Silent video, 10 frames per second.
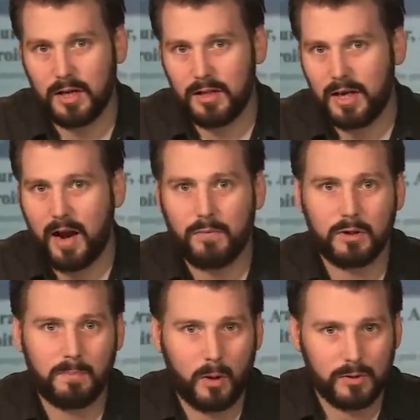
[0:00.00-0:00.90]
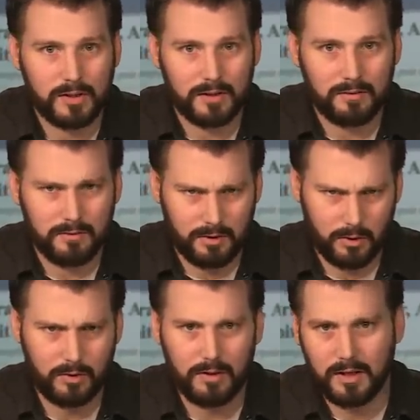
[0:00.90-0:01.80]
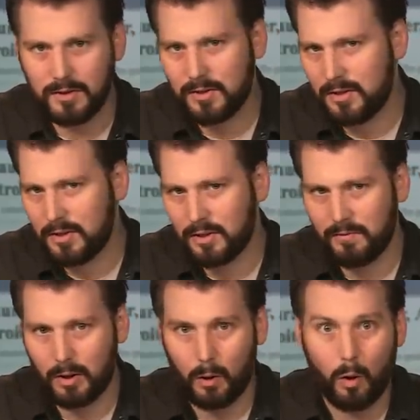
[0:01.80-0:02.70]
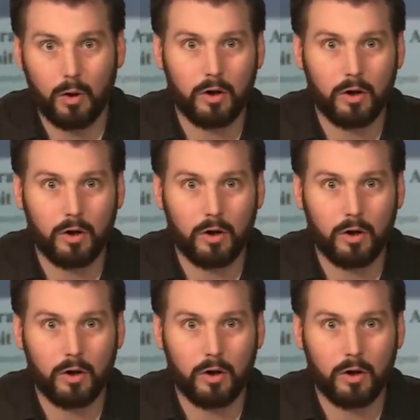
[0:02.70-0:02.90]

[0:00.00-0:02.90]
the average posting, usually consisting of a long